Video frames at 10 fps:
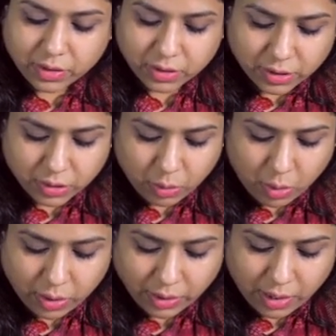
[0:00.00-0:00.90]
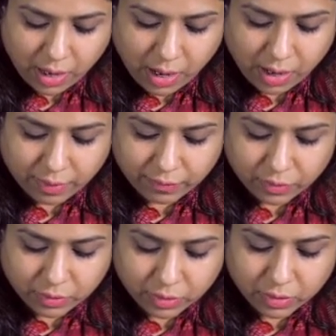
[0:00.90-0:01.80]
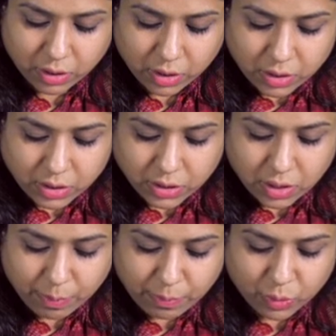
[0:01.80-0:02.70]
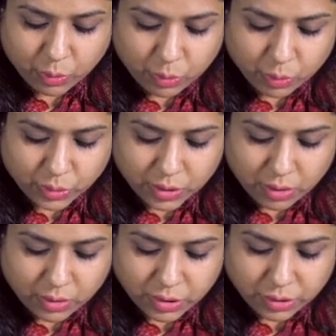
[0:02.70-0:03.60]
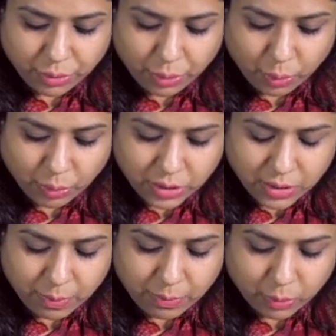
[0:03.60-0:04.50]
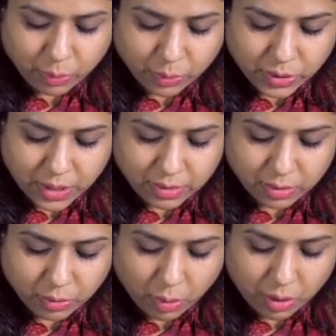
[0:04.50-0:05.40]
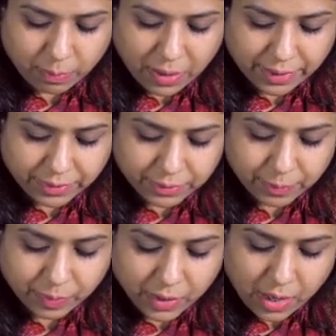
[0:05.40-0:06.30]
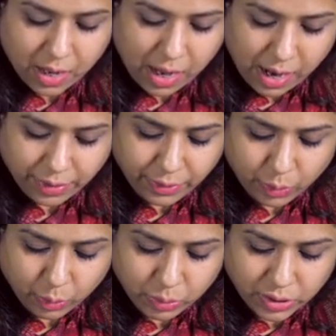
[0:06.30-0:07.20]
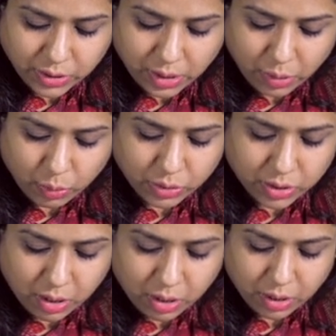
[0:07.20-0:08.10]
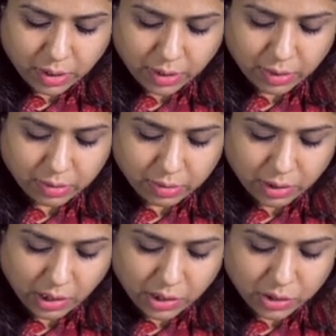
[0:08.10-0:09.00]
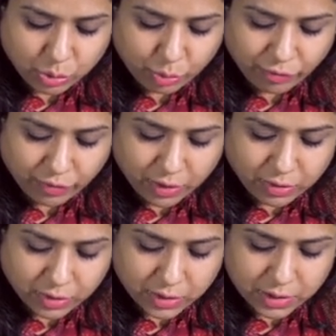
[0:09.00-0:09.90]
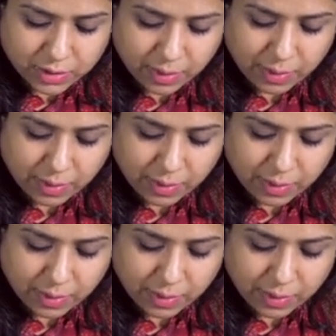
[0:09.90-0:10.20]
does not have a submucosa. So no submucosa in the gallbladder and no serosa in the esophagus.